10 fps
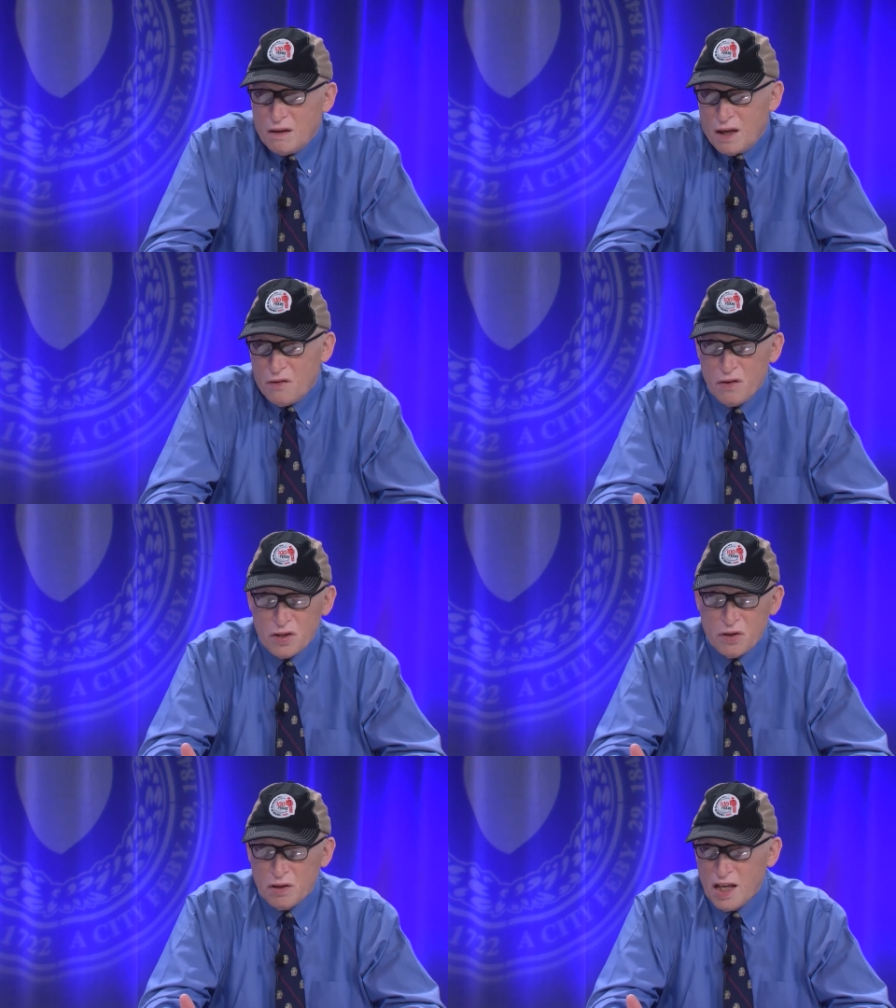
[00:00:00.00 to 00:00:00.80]
And
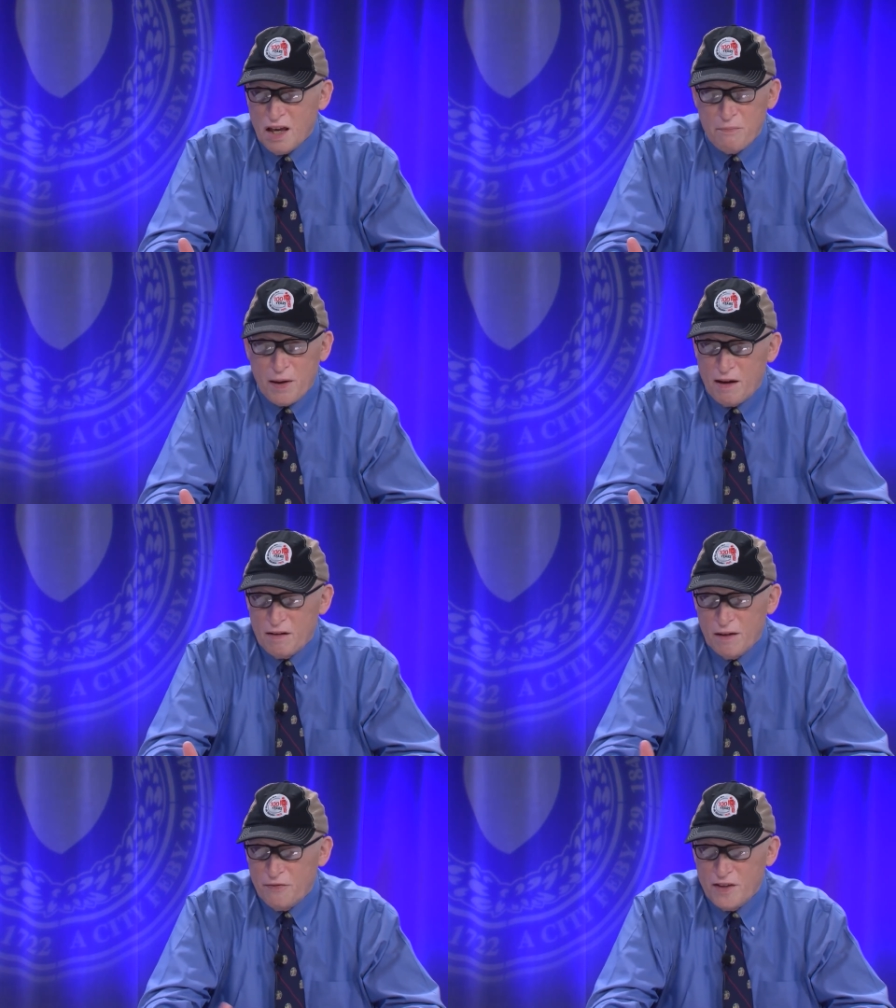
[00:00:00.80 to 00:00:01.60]
also think about
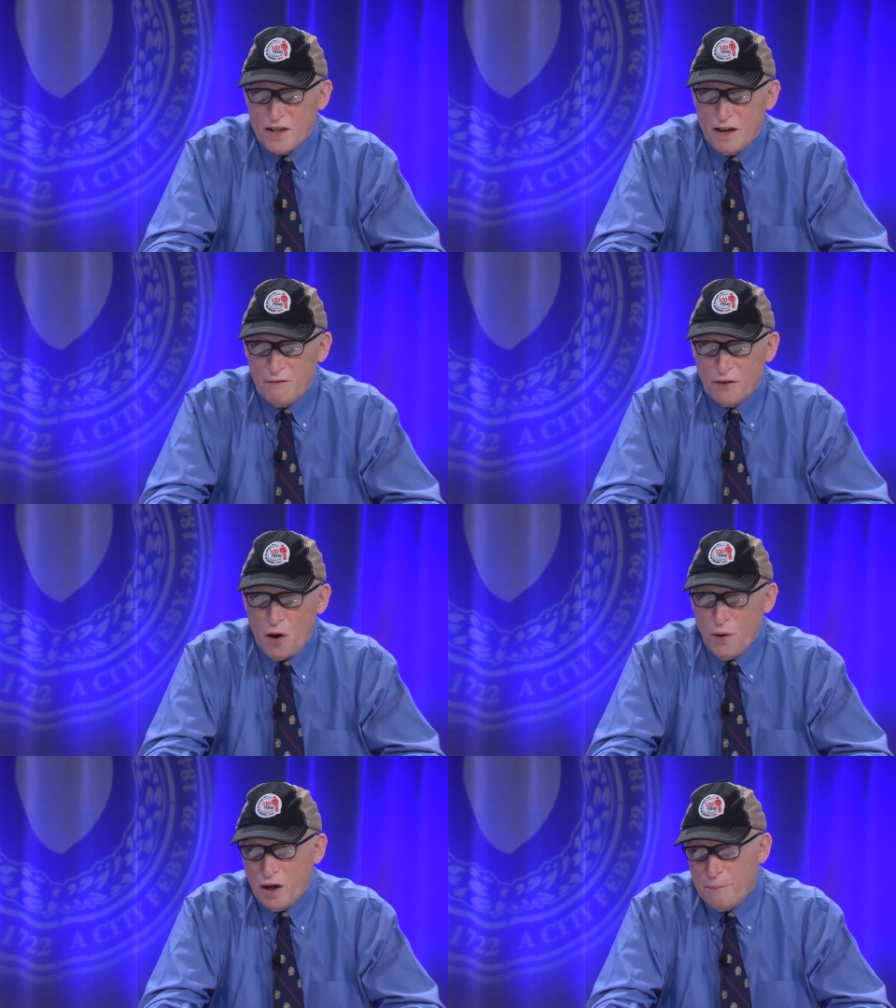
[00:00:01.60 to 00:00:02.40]
if
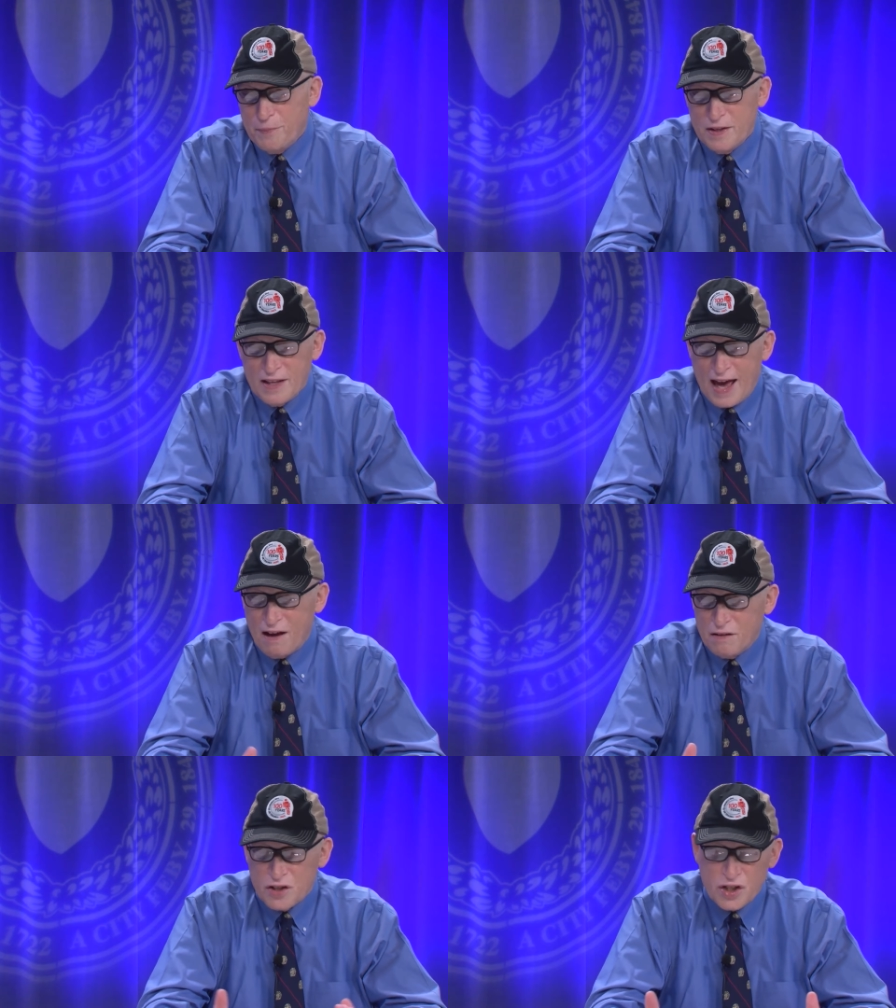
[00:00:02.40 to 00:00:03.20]
going up and
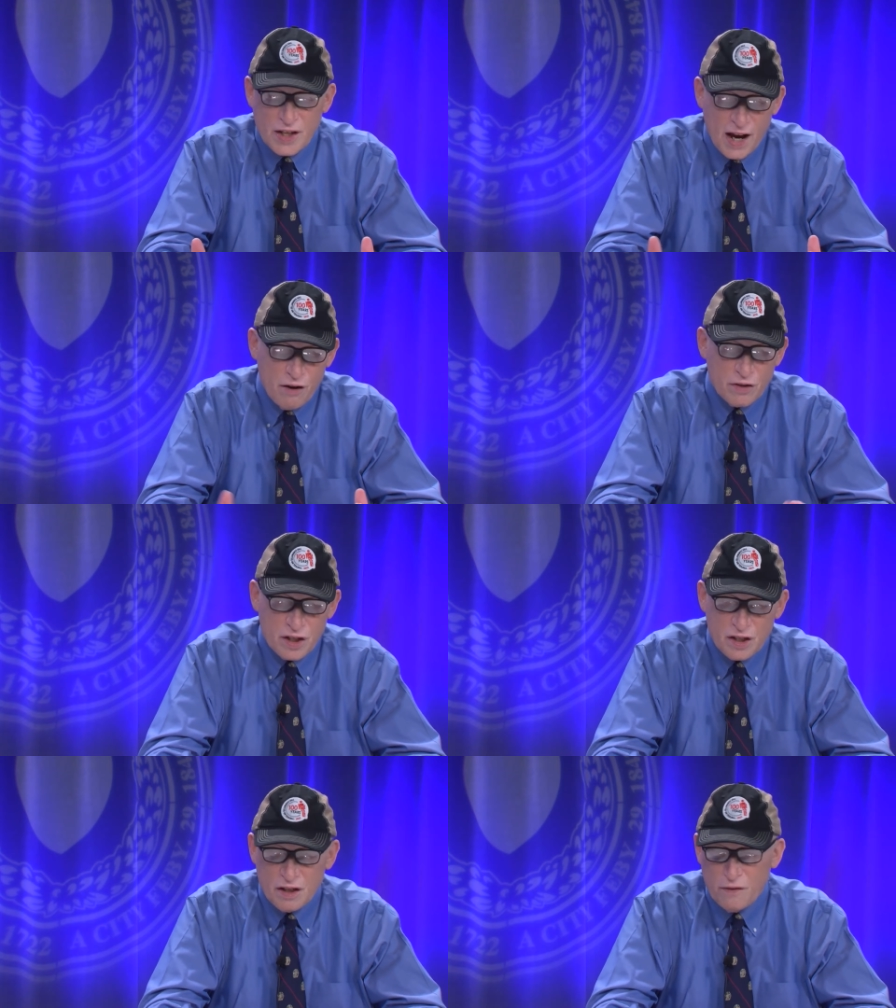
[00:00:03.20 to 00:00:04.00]
down the stairs
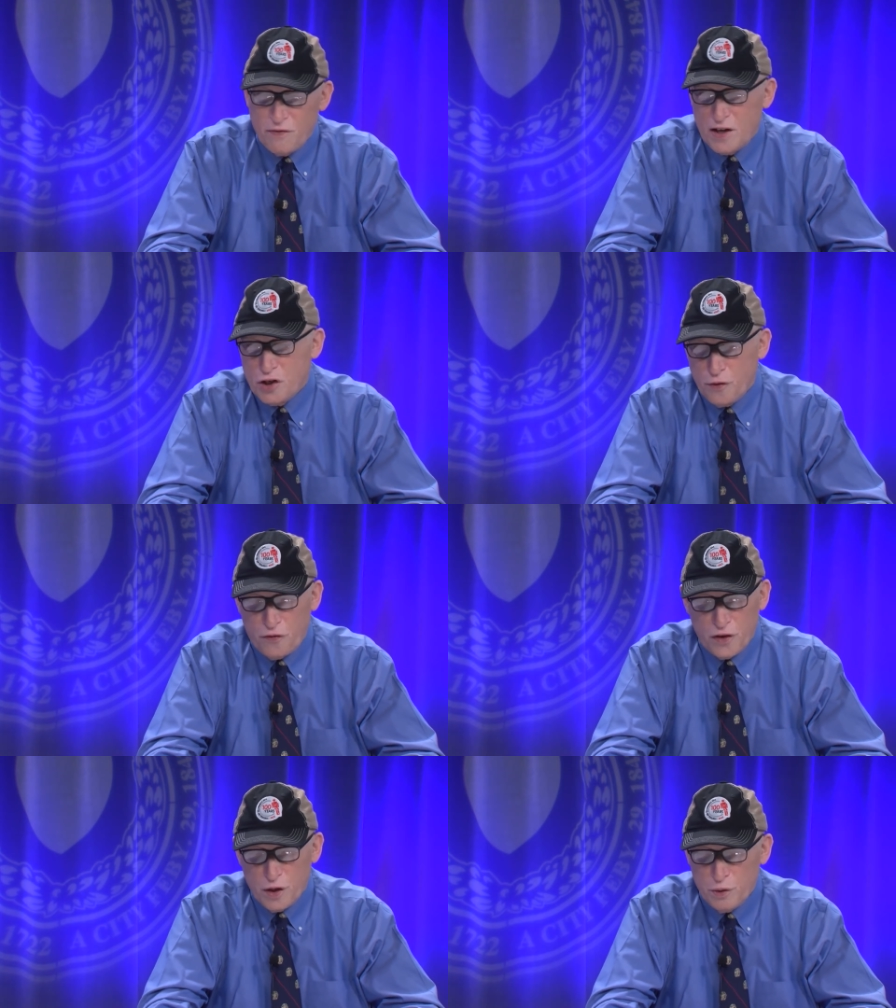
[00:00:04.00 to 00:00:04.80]
is an adventure
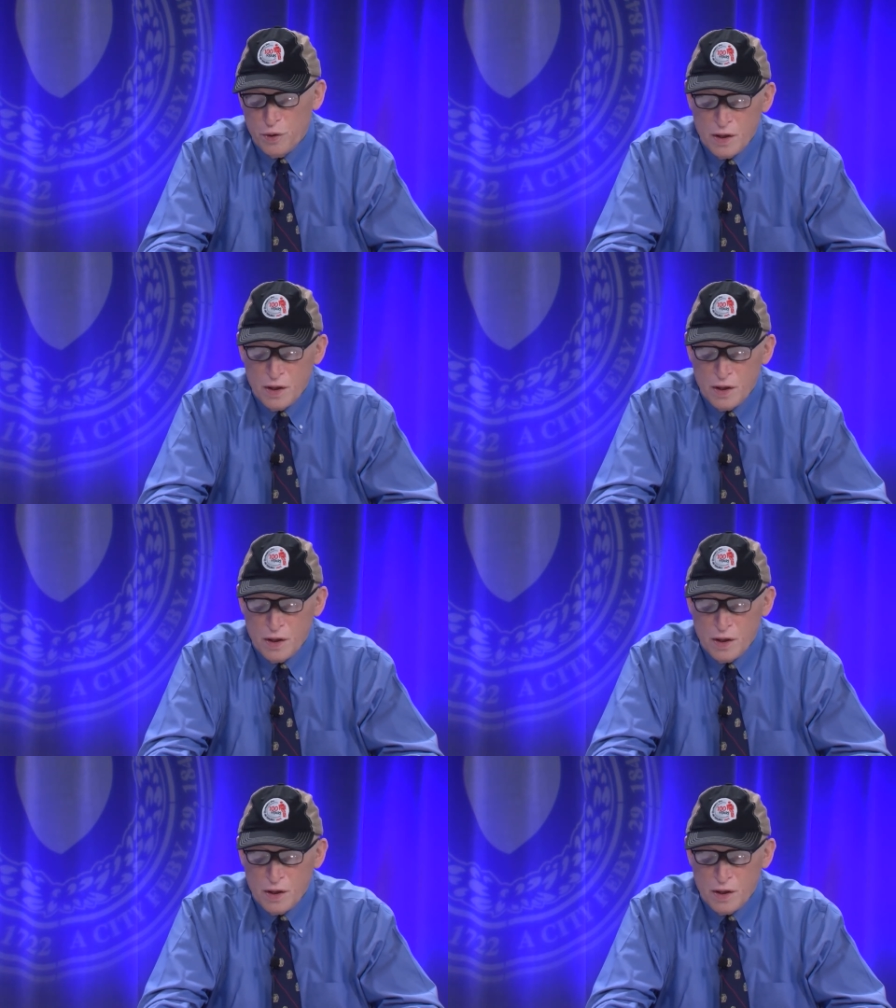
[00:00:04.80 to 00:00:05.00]
for you,